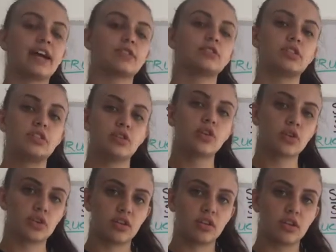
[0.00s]
actually
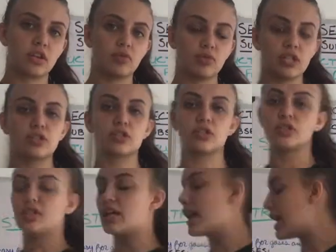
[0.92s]
took the
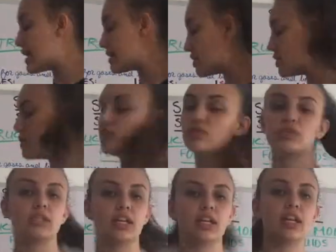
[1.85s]
research that Isaac
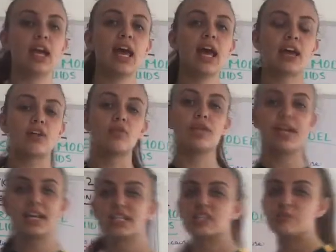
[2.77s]
Newton did and
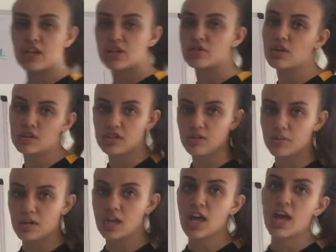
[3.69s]
created
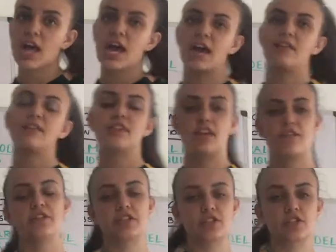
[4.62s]
spectroscopy, and the
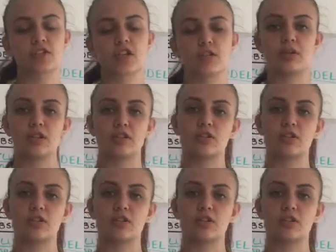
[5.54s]
definition is going to be on